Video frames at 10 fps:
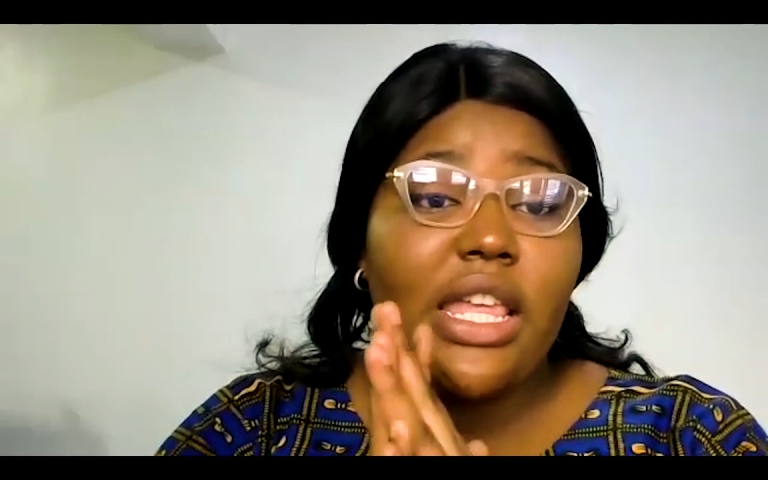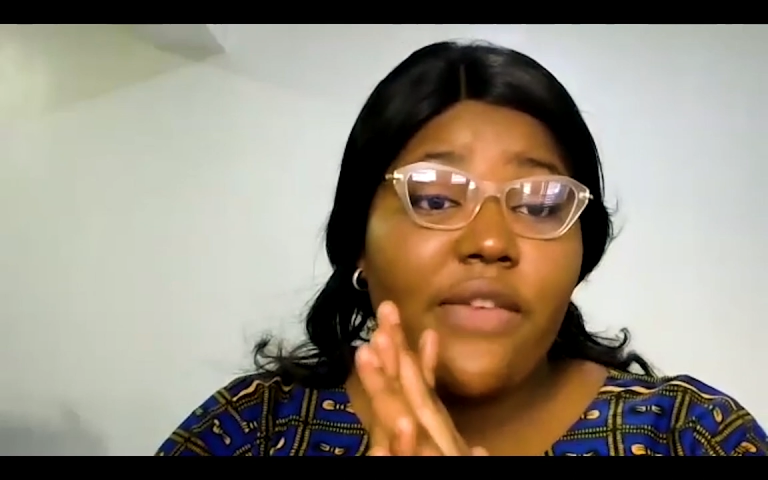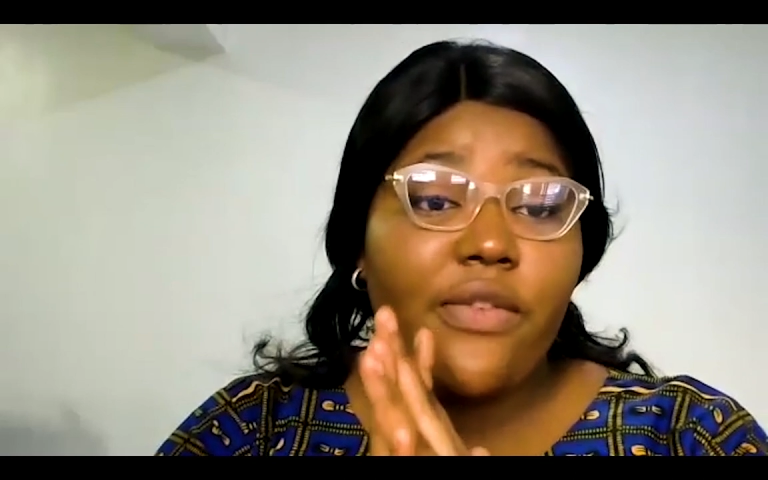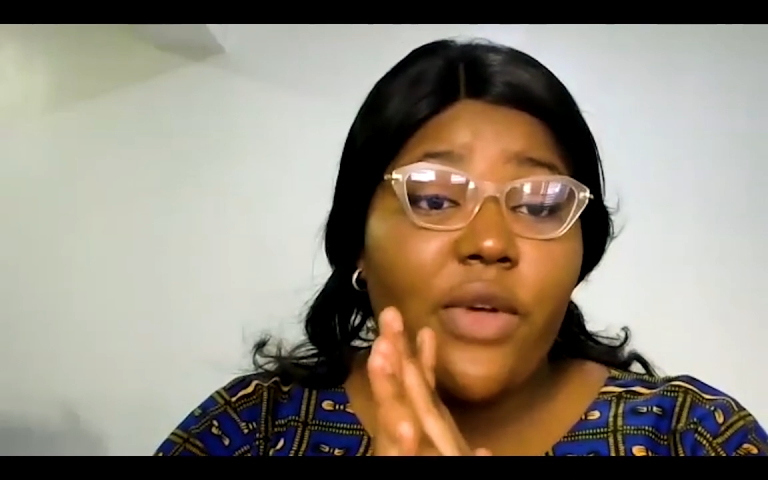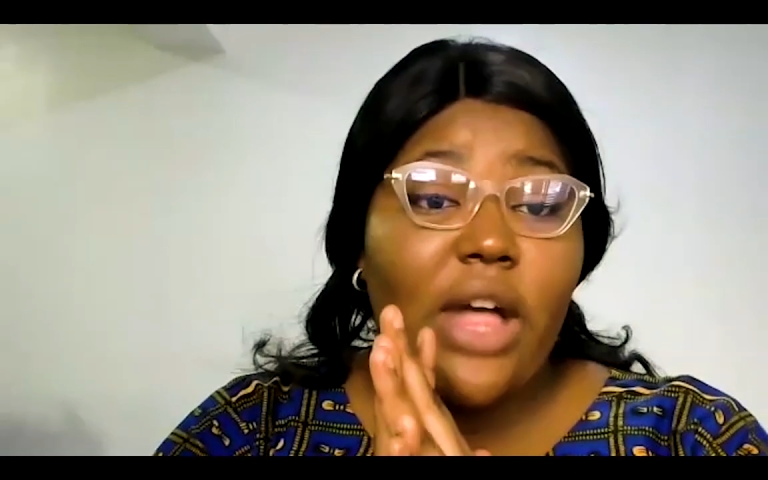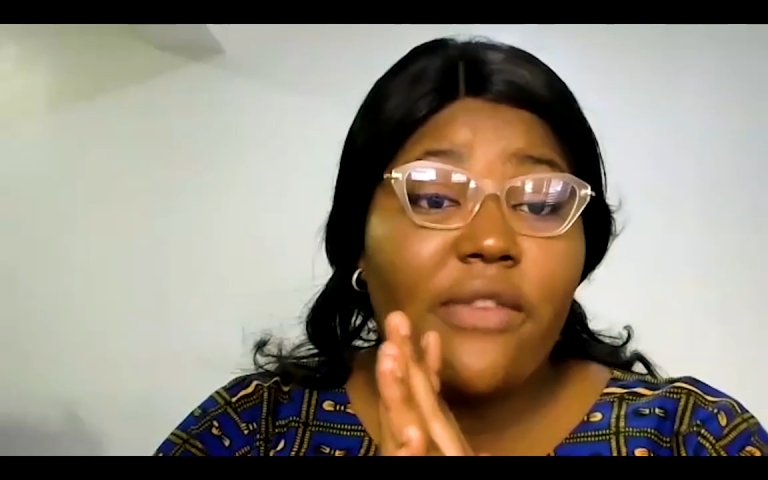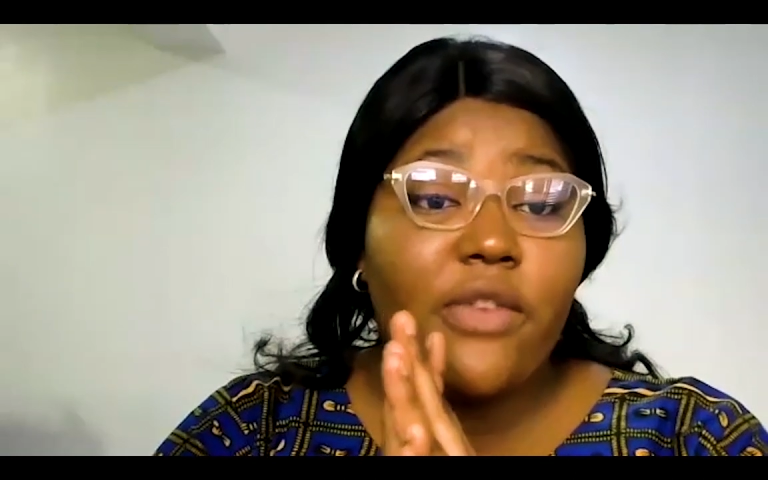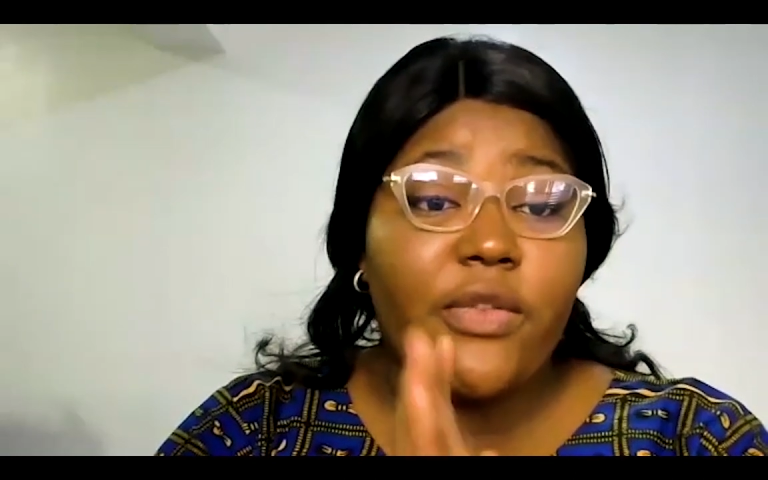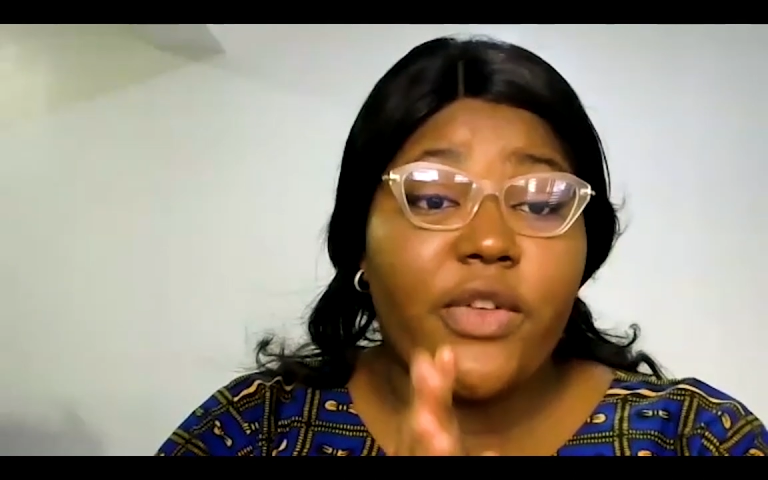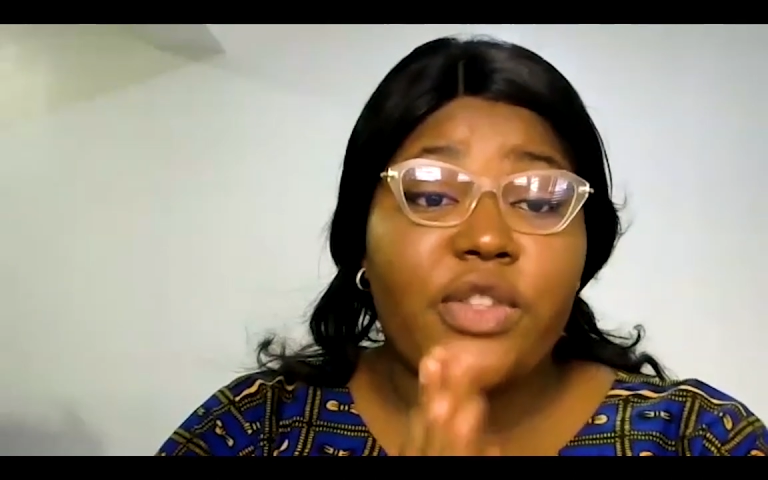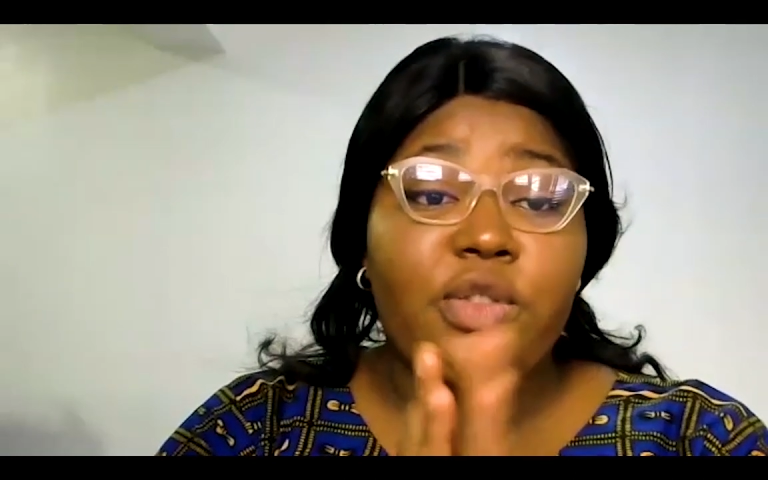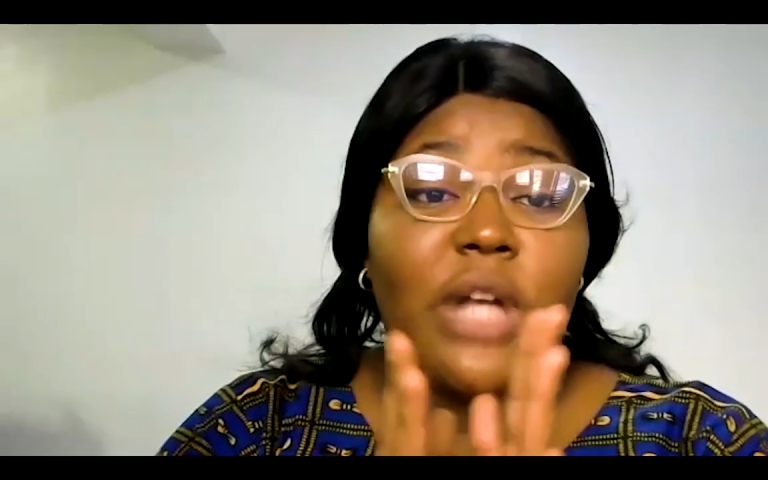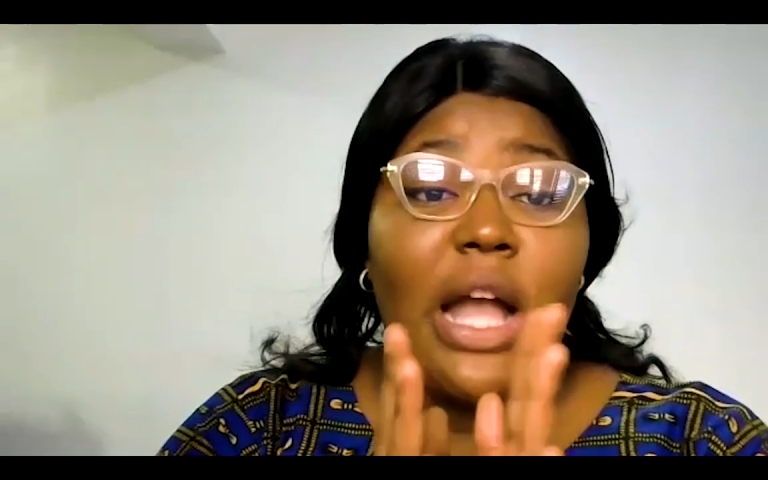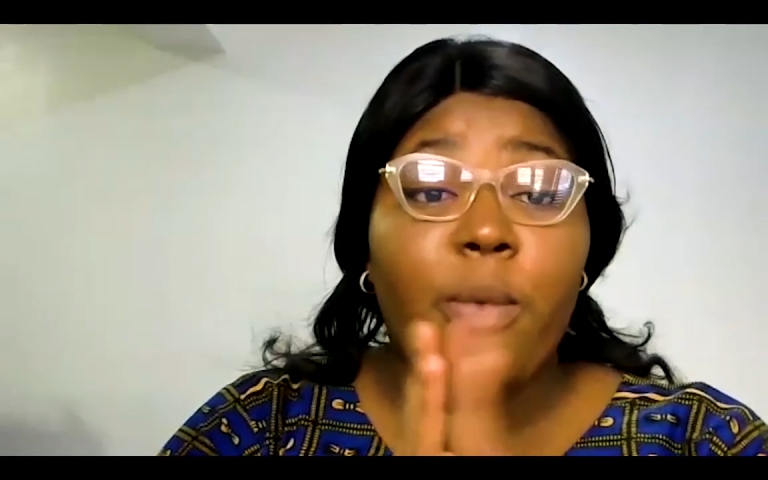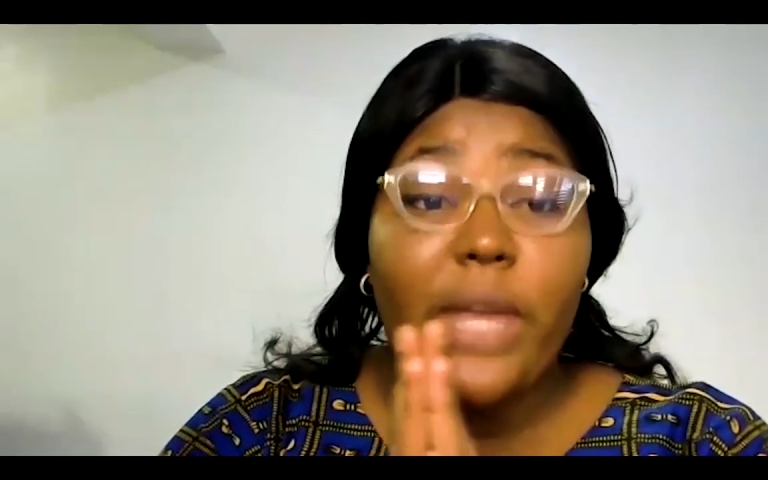If you have offers, you
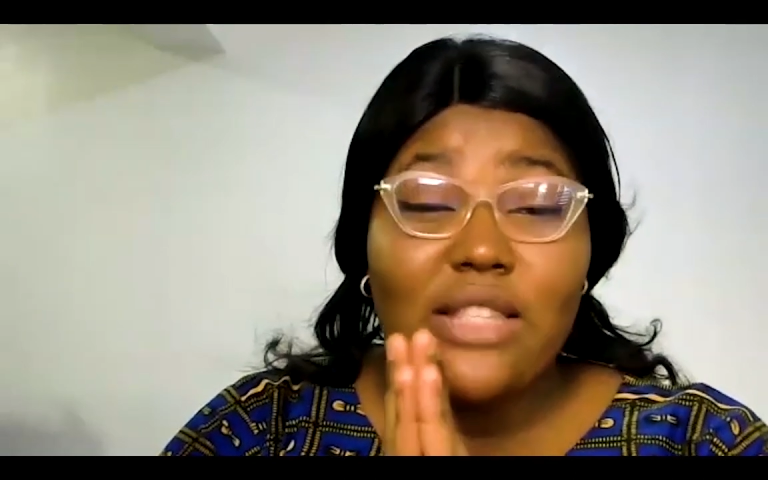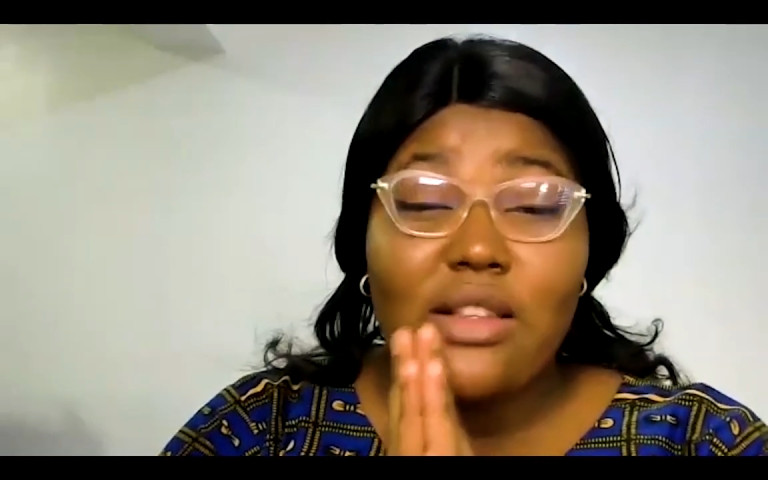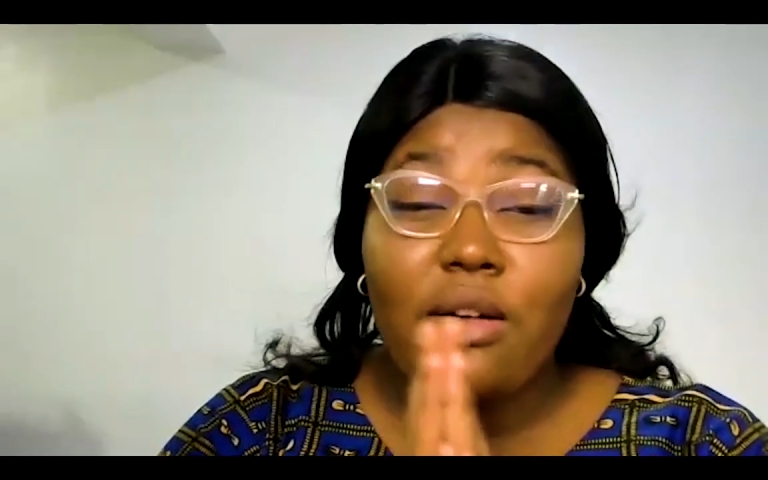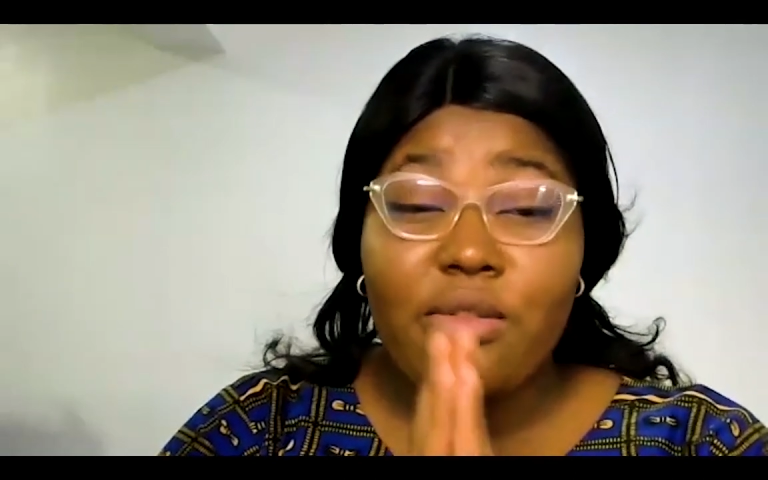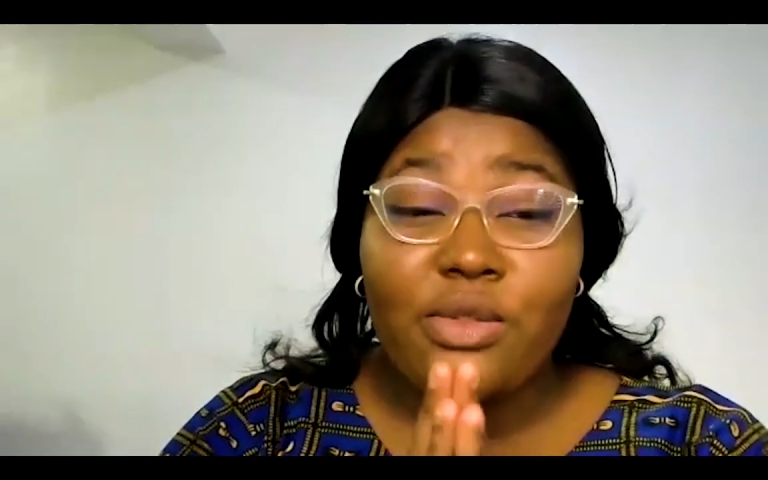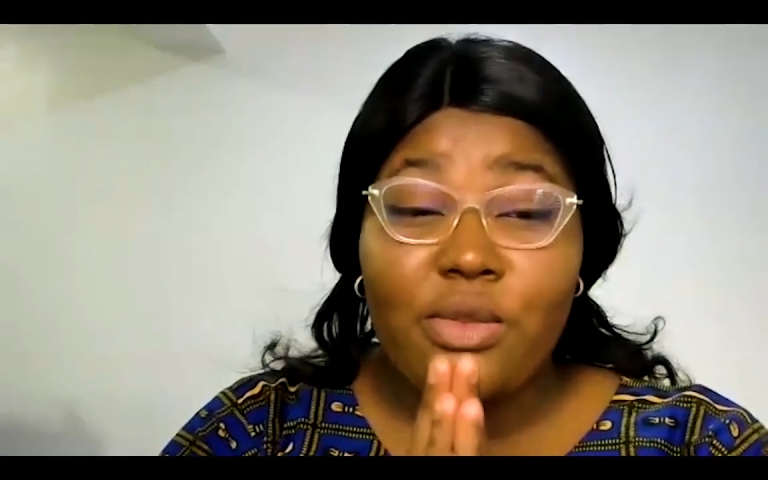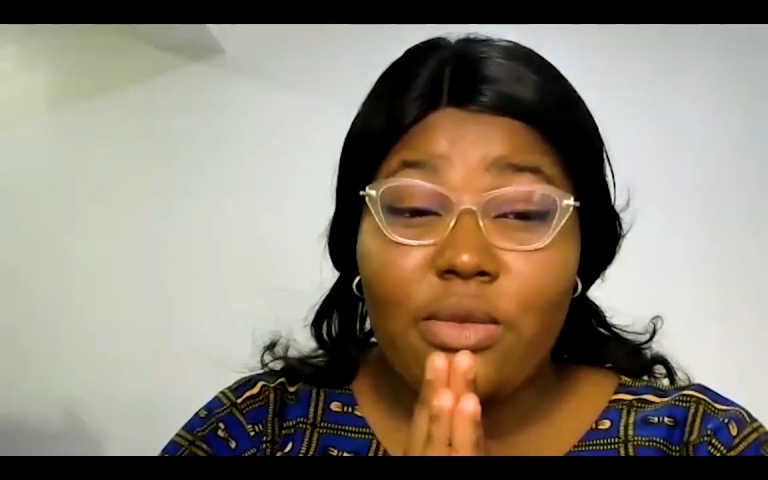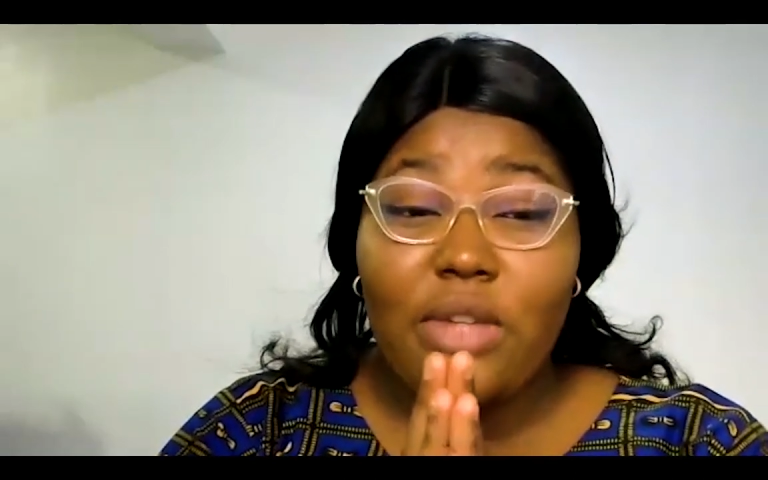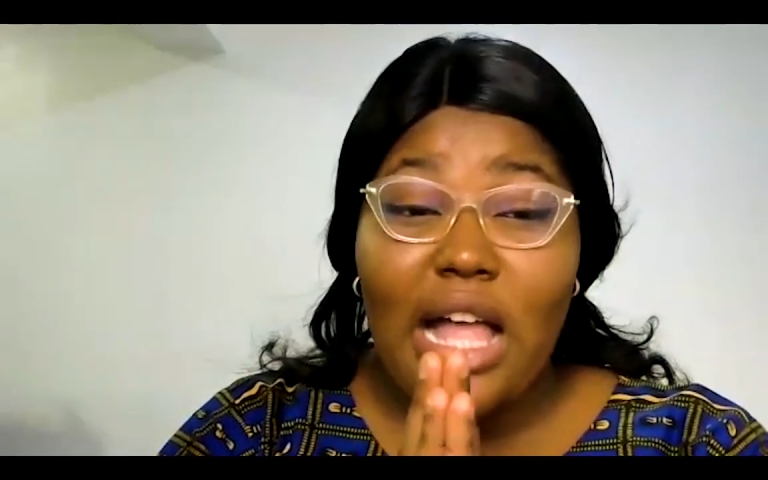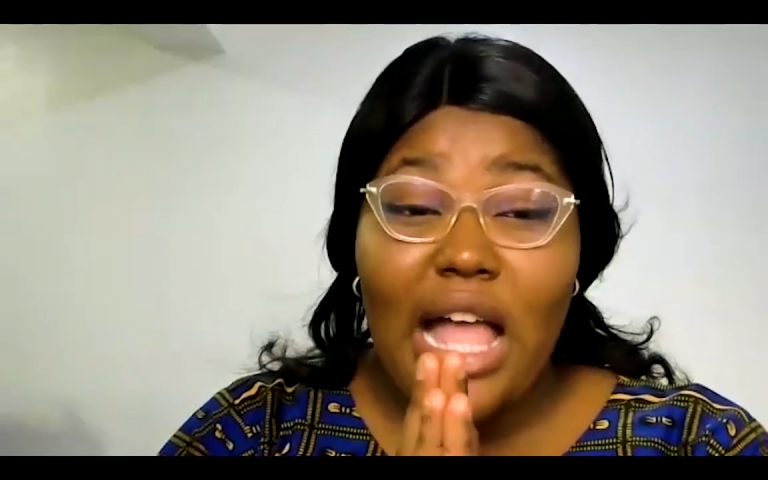can wait also.